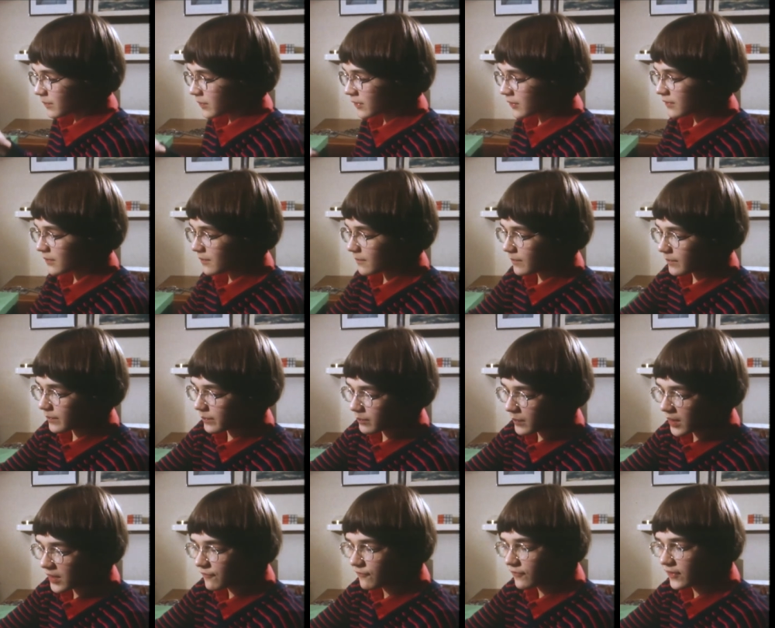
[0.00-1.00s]
But
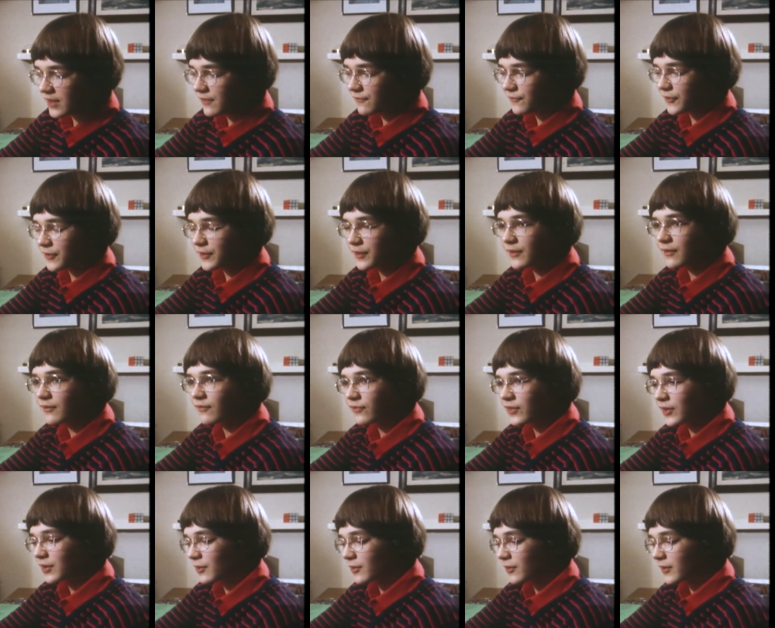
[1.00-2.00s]
my favourite
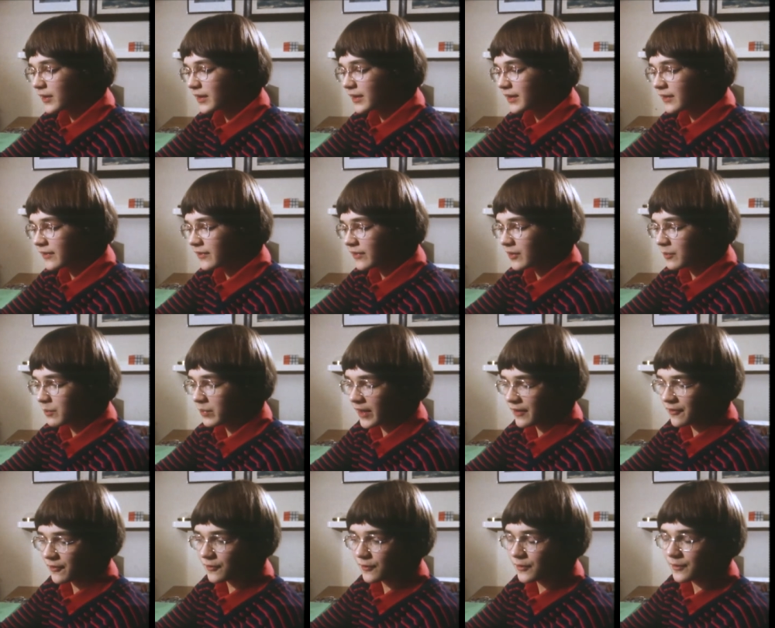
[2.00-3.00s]
of the lot is the
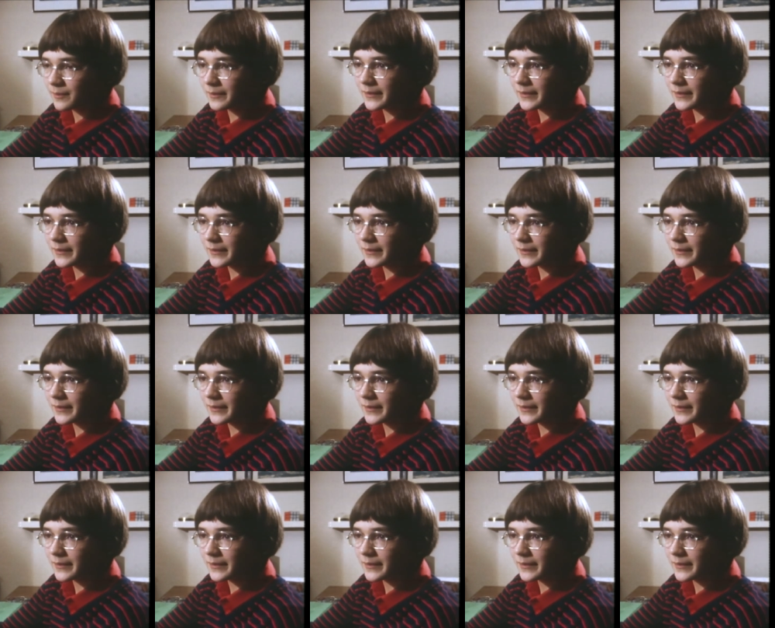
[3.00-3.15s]
barrel,